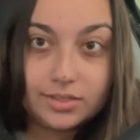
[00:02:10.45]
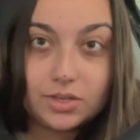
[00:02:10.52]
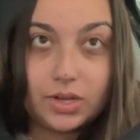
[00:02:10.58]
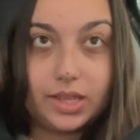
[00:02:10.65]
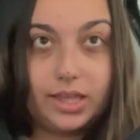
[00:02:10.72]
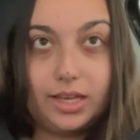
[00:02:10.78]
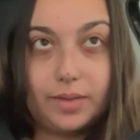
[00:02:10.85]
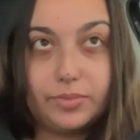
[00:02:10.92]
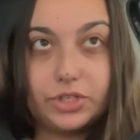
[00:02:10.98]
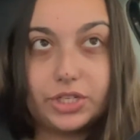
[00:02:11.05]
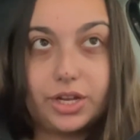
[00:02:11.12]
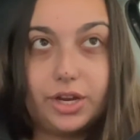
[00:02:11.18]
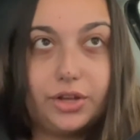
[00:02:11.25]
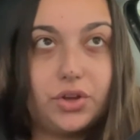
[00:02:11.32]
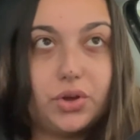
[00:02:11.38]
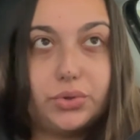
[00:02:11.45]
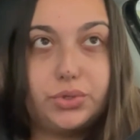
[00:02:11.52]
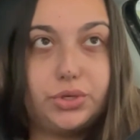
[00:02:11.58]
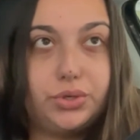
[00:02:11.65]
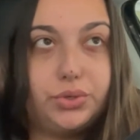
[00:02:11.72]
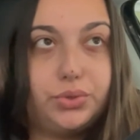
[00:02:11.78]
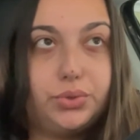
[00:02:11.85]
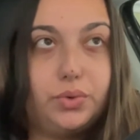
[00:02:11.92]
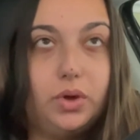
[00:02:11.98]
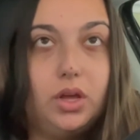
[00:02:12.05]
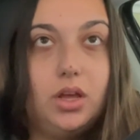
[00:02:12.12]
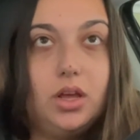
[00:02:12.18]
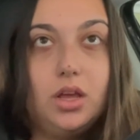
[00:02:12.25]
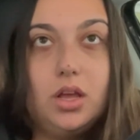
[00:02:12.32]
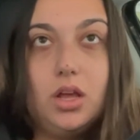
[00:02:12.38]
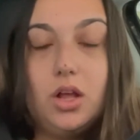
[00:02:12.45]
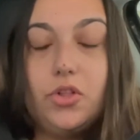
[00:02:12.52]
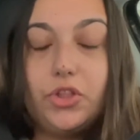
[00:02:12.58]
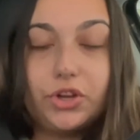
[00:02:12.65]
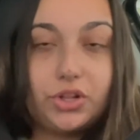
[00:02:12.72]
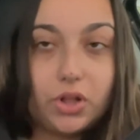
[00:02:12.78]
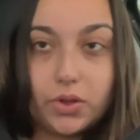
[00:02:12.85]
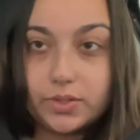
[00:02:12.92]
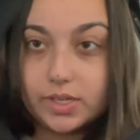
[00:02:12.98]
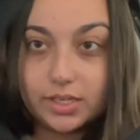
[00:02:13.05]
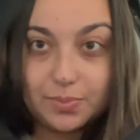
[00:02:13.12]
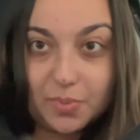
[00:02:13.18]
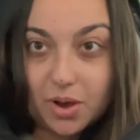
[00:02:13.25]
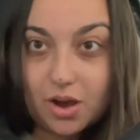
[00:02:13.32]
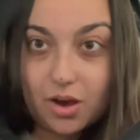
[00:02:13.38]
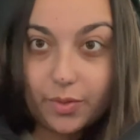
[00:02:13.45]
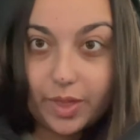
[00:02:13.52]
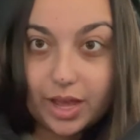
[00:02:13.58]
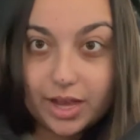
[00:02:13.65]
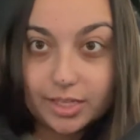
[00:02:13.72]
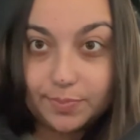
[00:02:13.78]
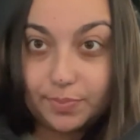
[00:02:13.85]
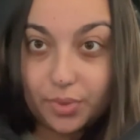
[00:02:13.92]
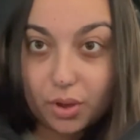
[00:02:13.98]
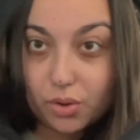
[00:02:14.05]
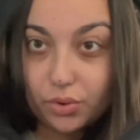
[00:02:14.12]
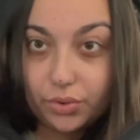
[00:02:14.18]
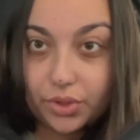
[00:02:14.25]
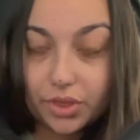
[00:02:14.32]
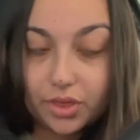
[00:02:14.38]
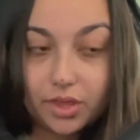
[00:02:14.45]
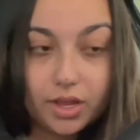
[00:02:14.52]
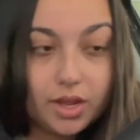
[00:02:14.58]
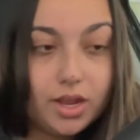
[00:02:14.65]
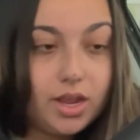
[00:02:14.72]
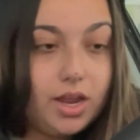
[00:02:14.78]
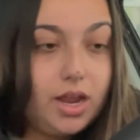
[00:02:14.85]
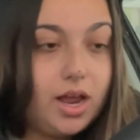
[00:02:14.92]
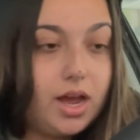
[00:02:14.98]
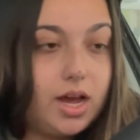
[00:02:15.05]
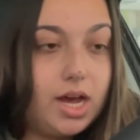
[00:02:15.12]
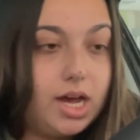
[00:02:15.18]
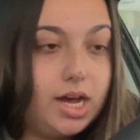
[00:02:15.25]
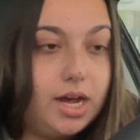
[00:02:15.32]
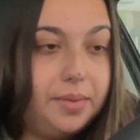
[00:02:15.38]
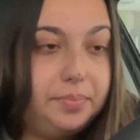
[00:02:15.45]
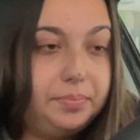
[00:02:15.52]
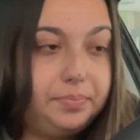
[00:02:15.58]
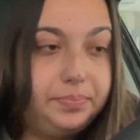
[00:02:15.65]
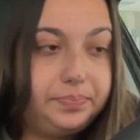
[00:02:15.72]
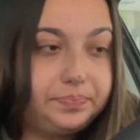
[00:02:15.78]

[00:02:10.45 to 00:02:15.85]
So I think I'm just gonna go to the closest mall that has both. Um,